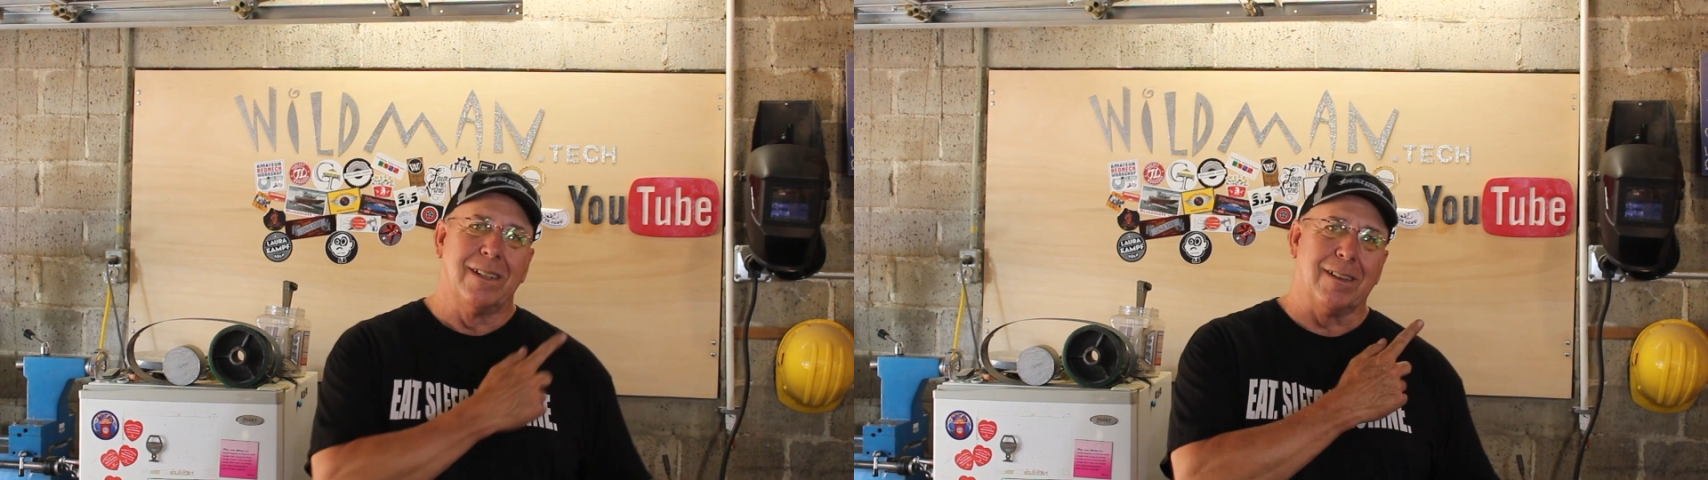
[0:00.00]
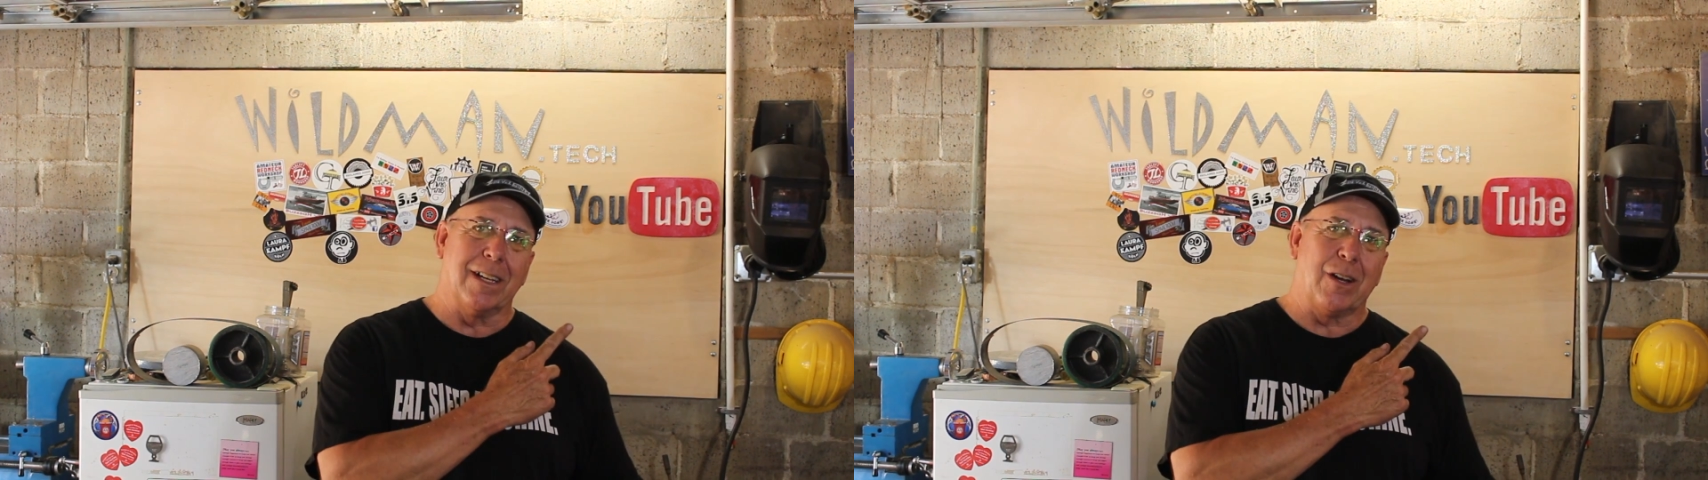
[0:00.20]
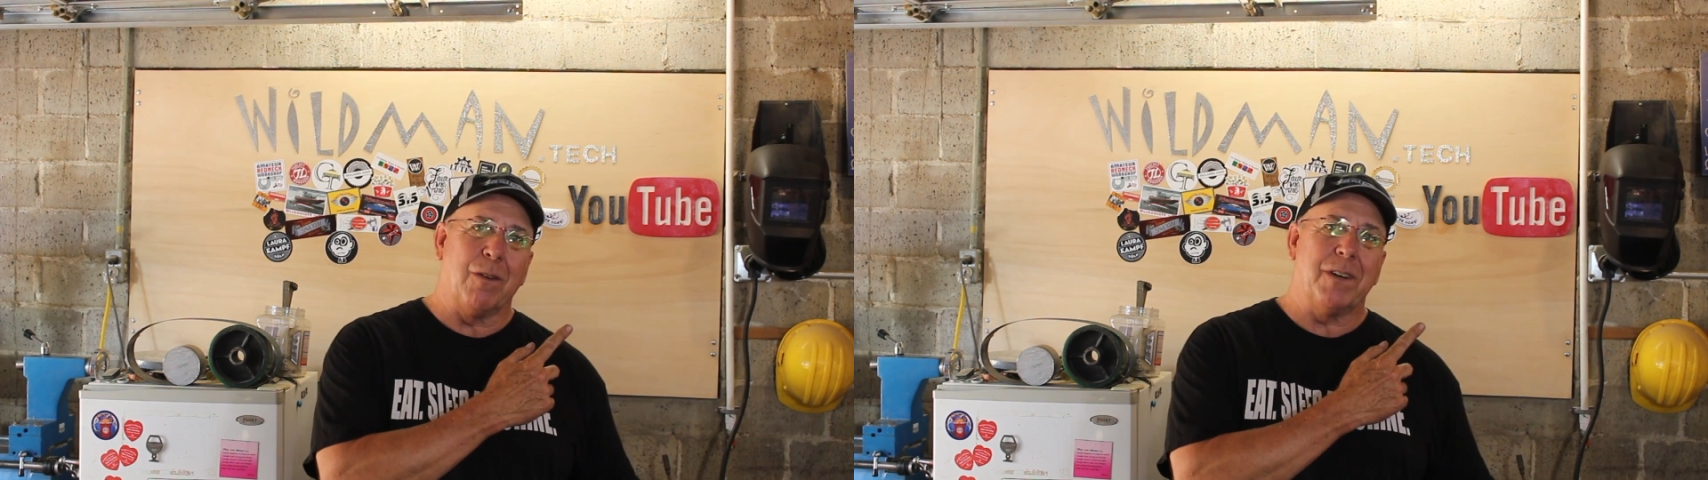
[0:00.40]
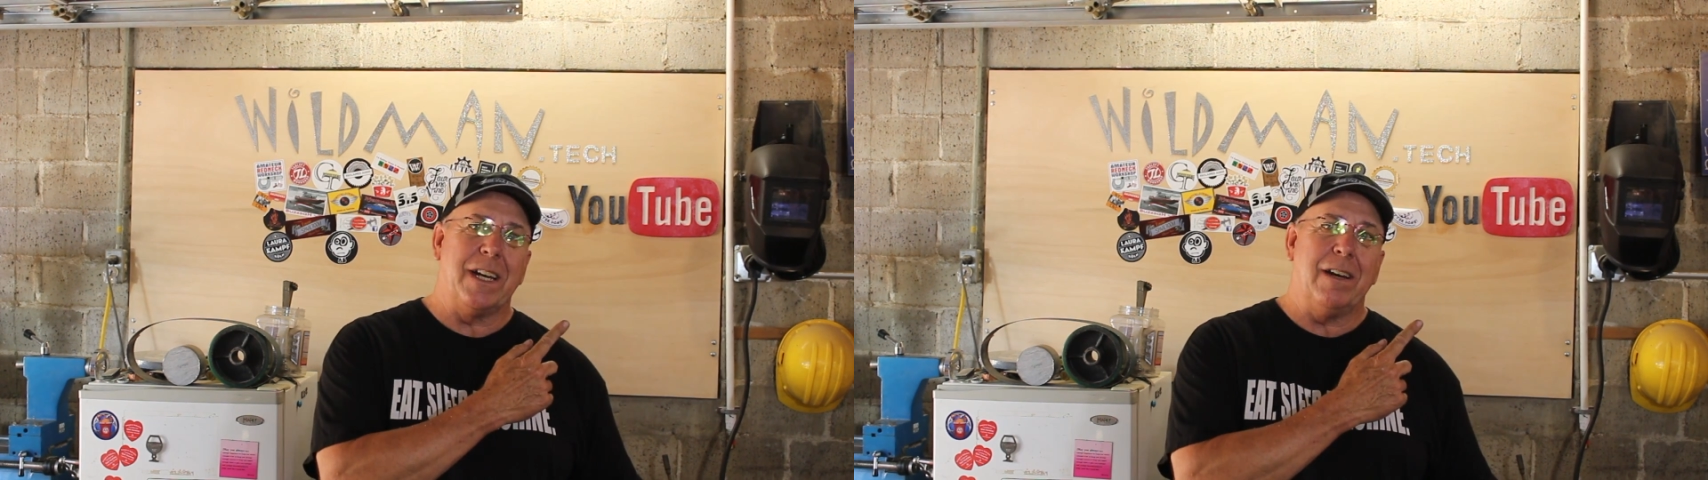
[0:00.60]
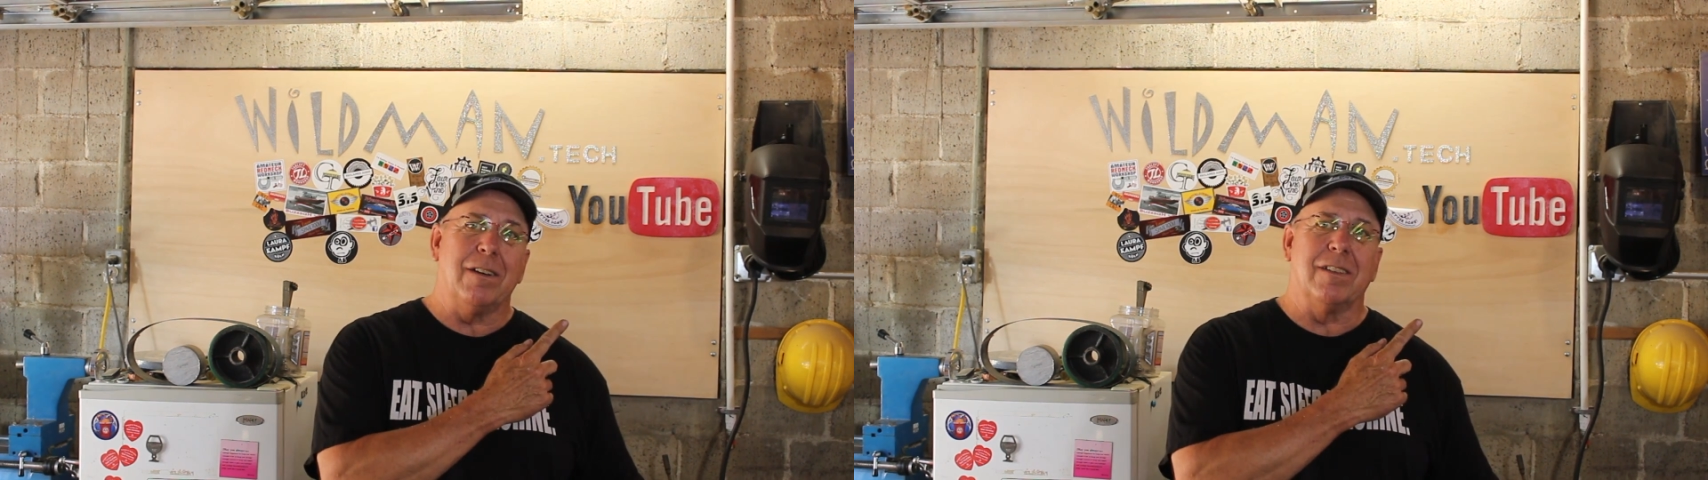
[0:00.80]
Click over
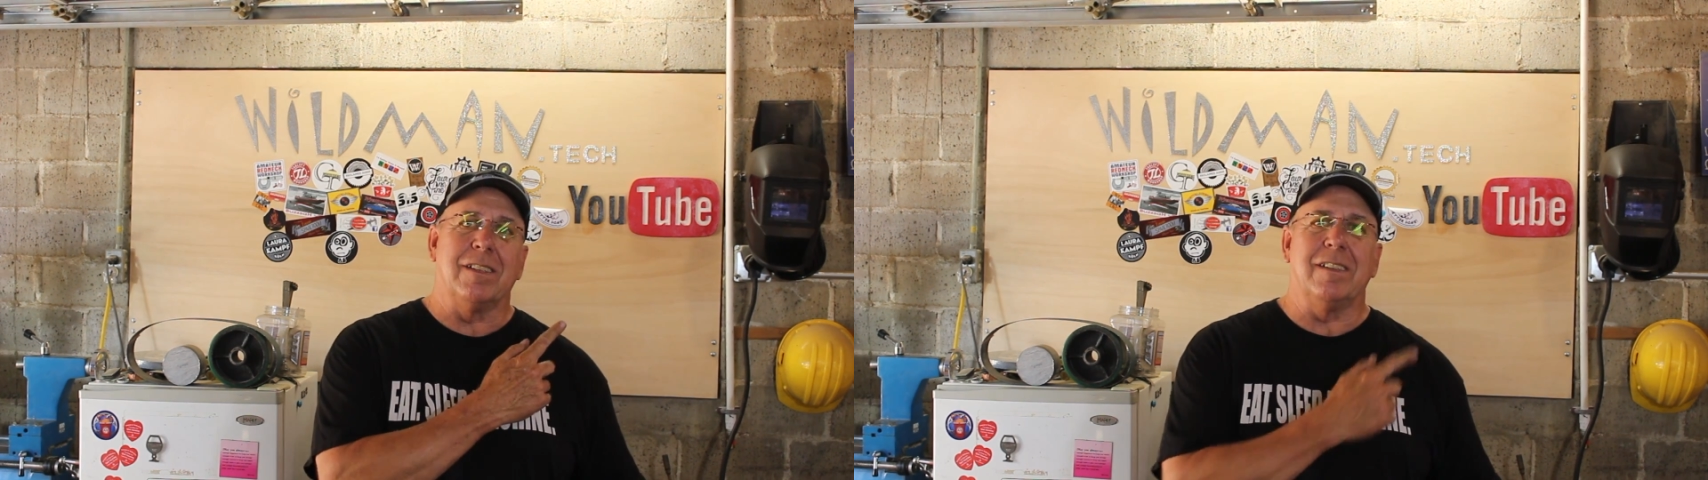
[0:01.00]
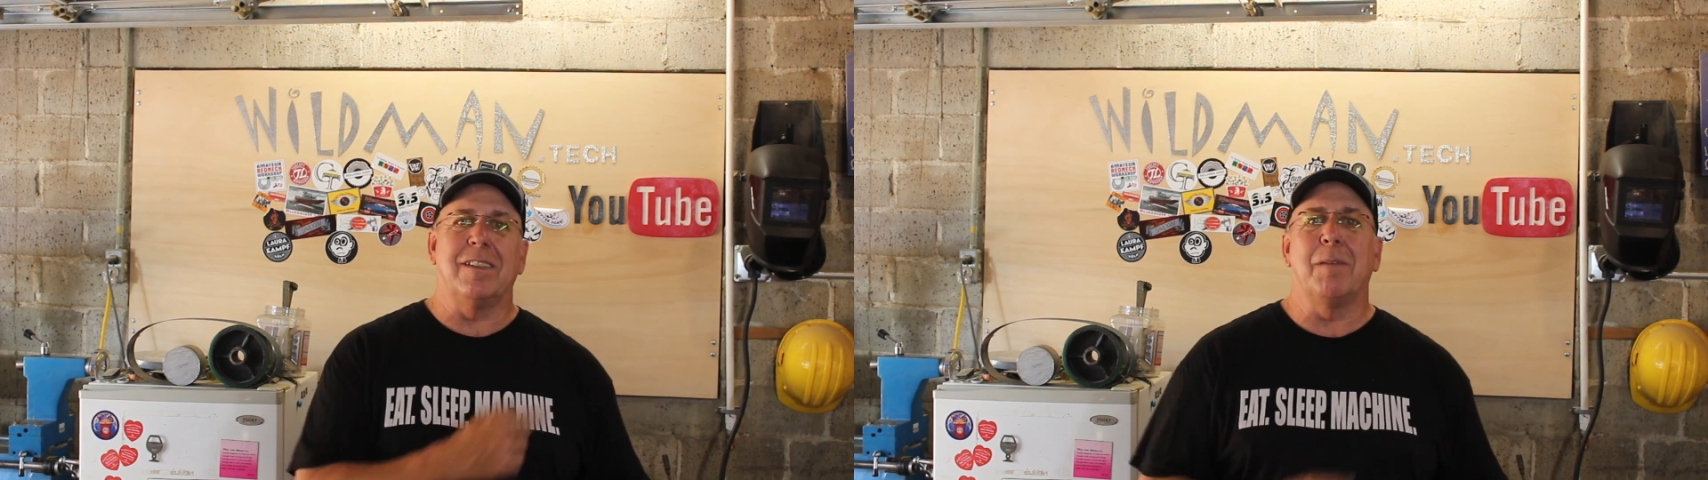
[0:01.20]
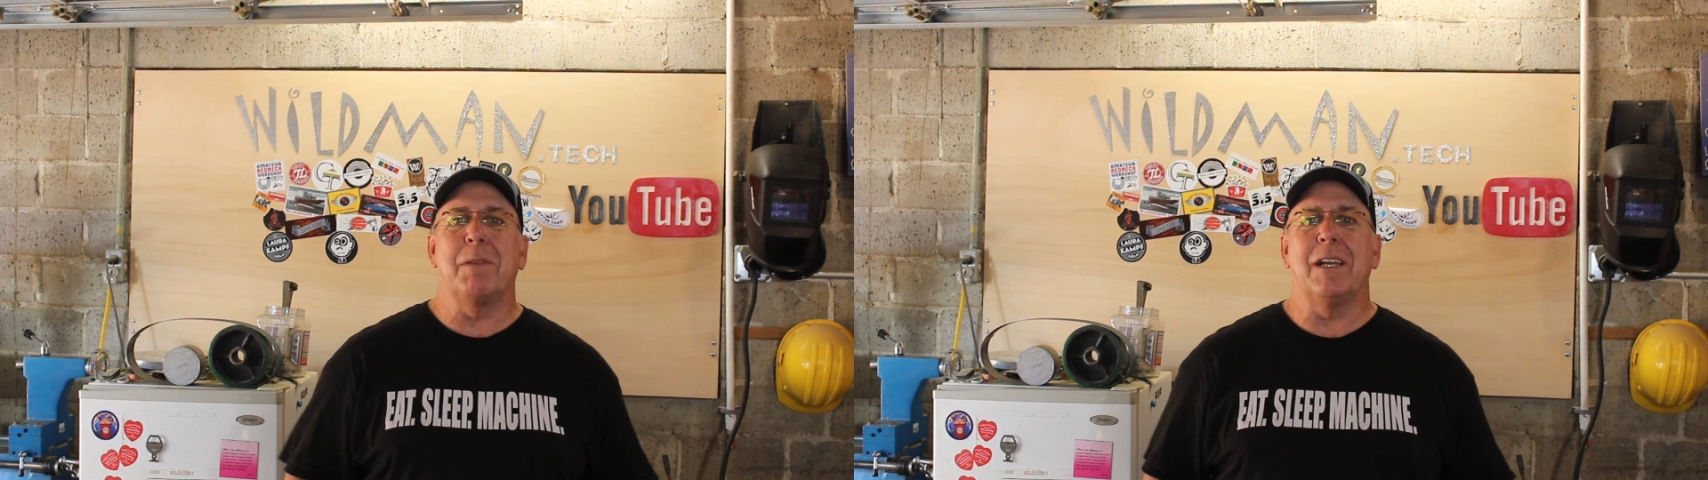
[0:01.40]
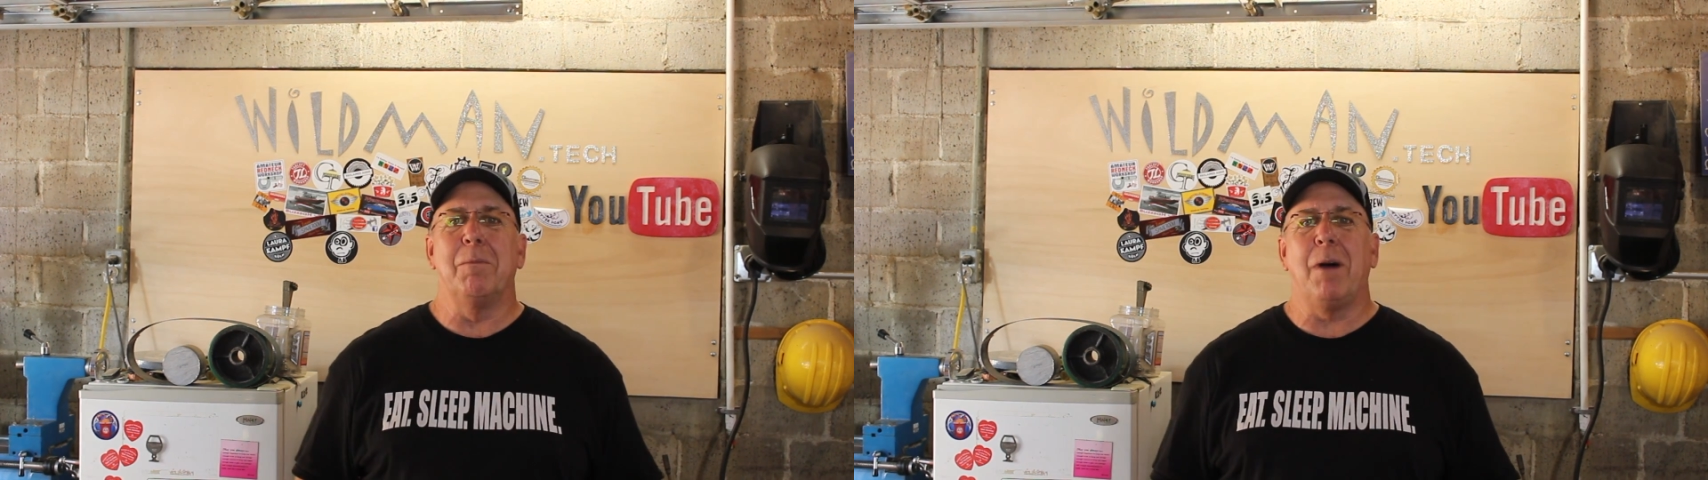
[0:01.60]
here to see something of